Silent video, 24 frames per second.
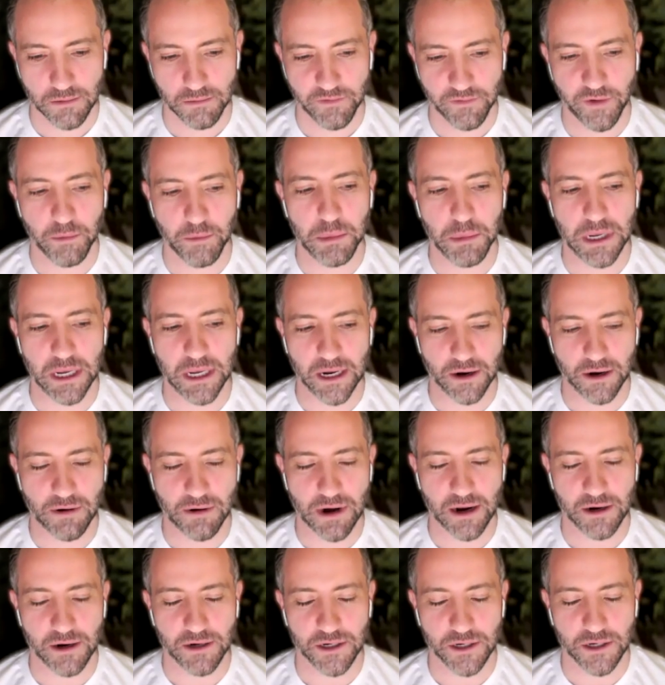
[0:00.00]
from being
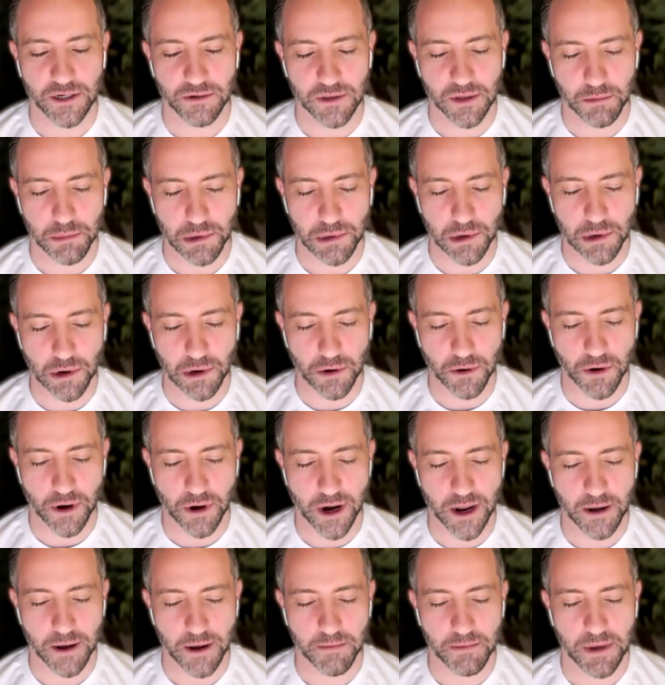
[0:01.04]
around you in the
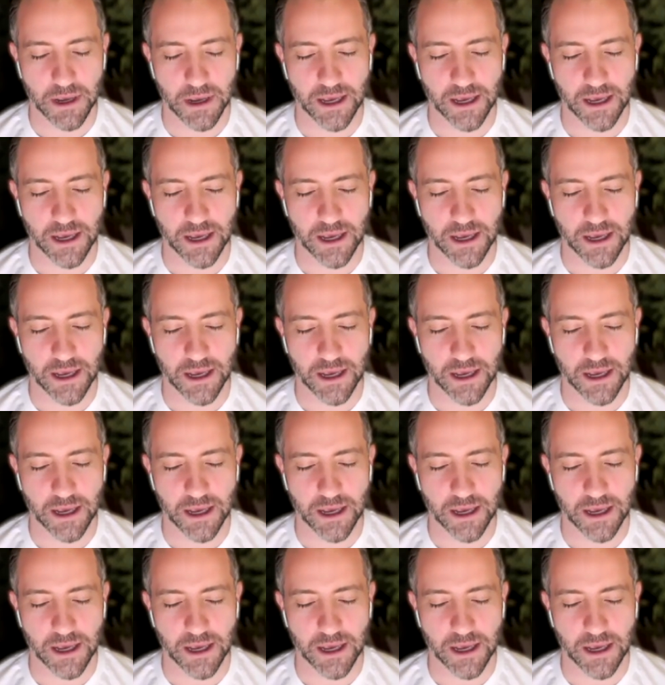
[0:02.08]
program